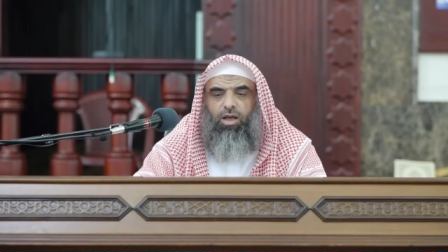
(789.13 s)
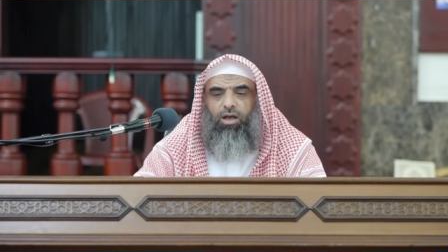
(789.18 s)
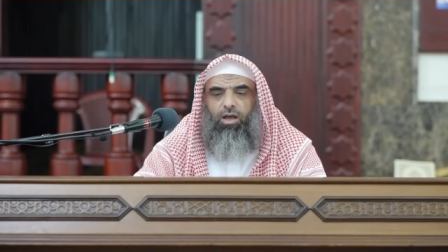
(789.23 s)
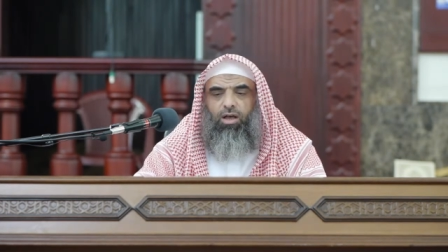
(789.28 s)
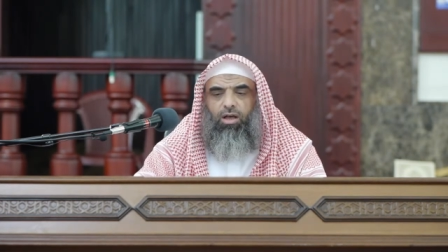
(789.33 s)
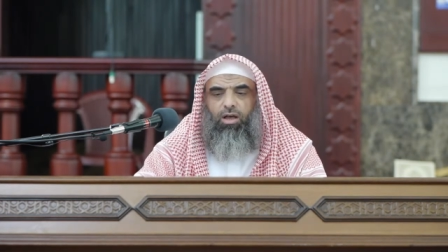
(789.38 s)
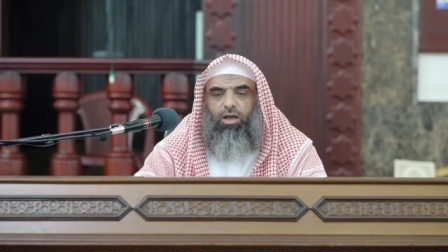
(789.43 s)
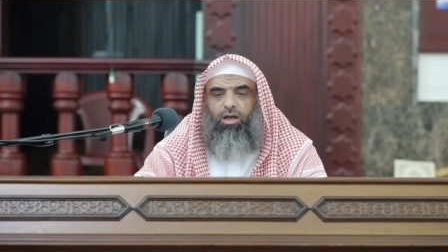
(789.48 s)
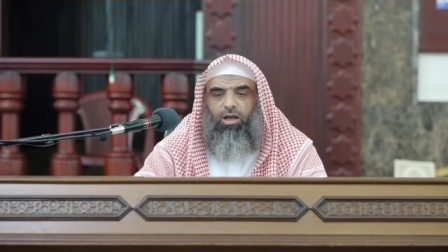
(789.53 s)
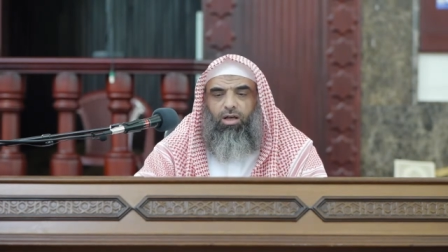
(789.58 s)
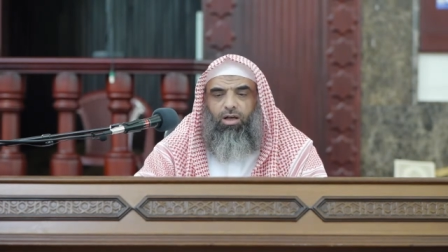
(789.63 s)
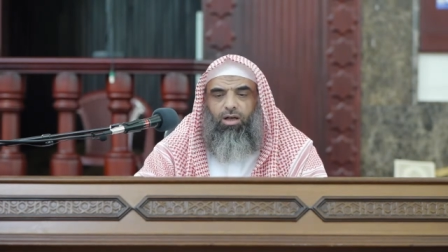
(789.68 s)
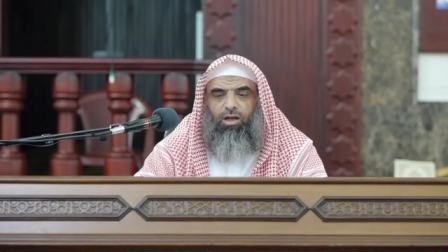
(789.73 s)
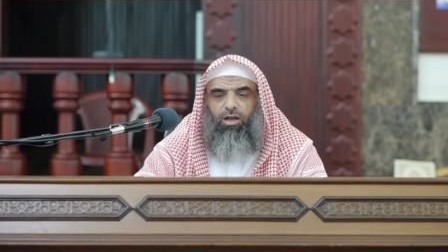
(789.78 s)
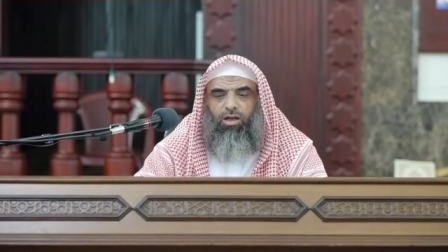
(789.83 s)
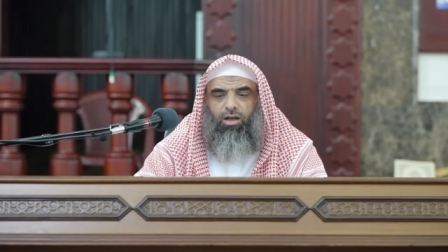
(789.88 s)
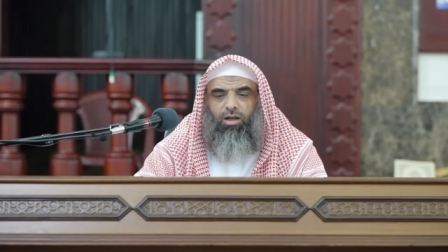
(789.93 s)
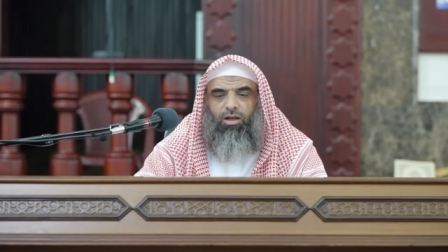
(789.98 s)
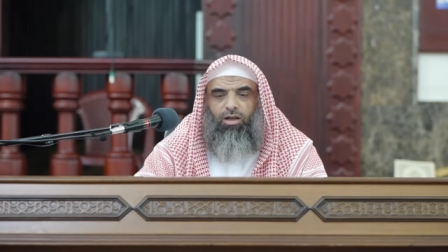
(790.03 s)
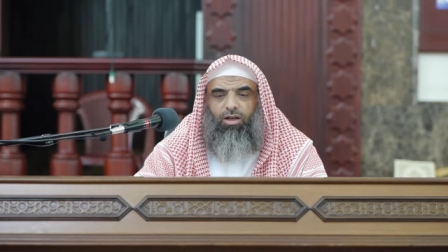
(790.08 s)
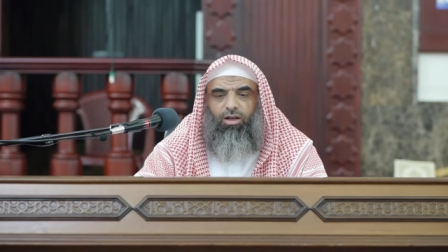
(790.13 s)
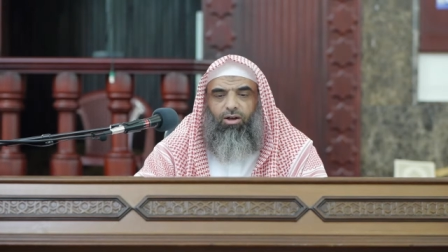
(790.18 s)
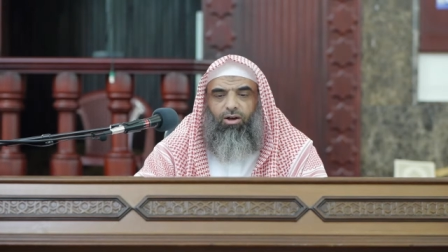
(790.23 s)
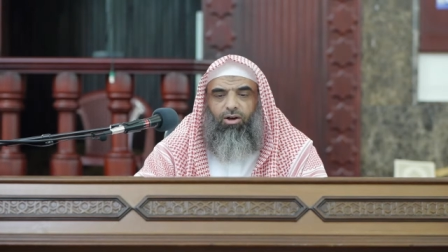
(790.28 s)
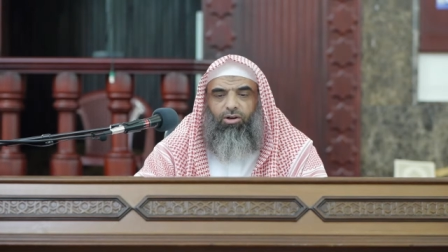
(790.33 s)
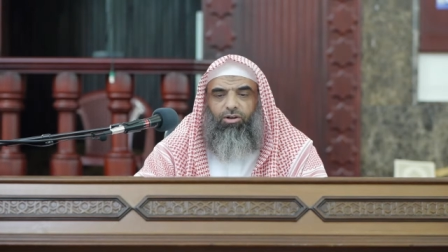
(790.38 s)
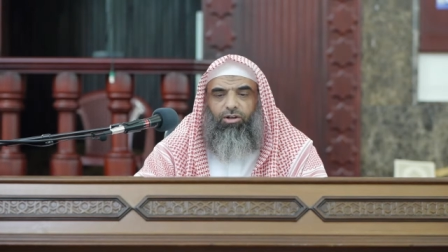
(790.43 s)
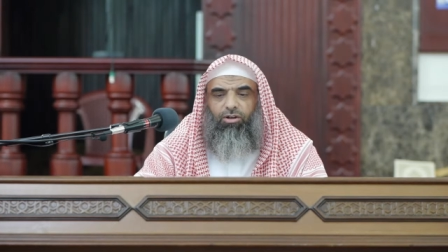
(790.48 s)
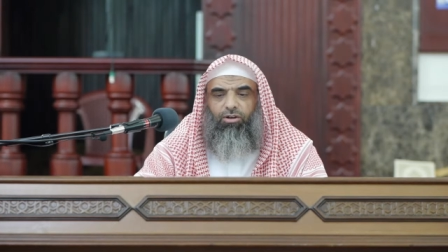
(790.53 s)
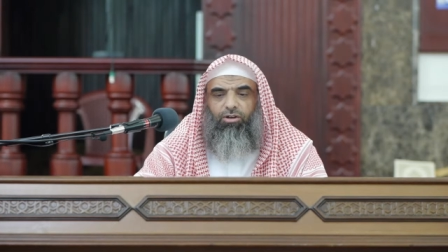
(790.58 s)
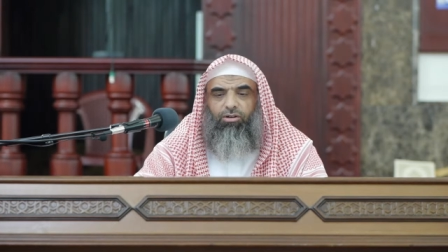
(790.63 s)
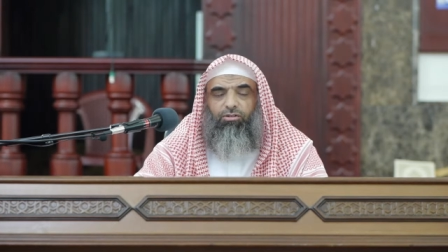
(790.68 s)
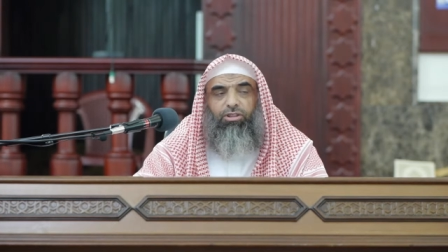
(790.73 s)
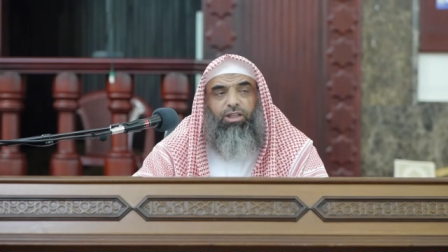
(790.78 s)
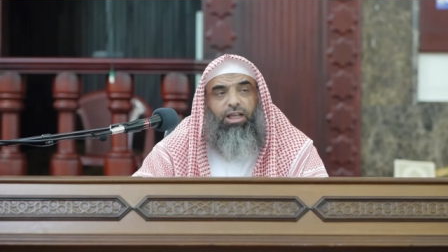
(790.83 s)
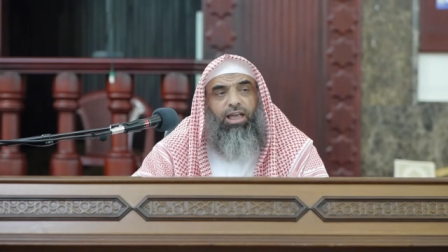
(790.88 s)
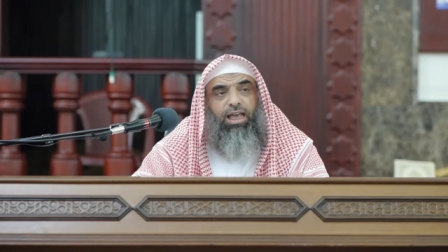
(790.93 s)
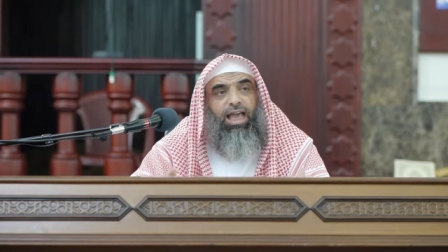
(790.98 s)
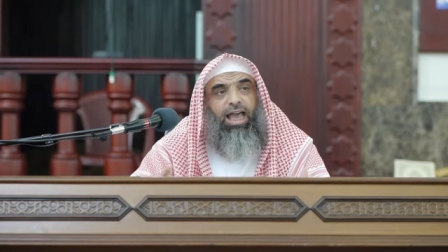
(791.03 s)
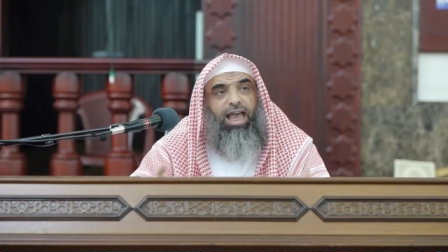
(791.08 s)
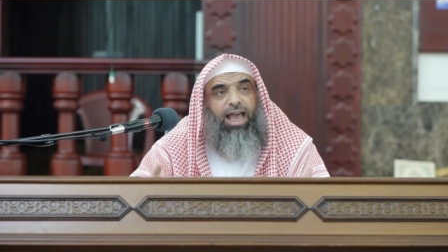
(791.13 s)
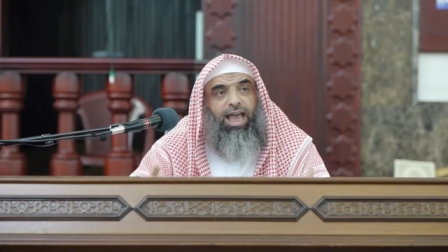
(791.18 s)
uh, on Earth,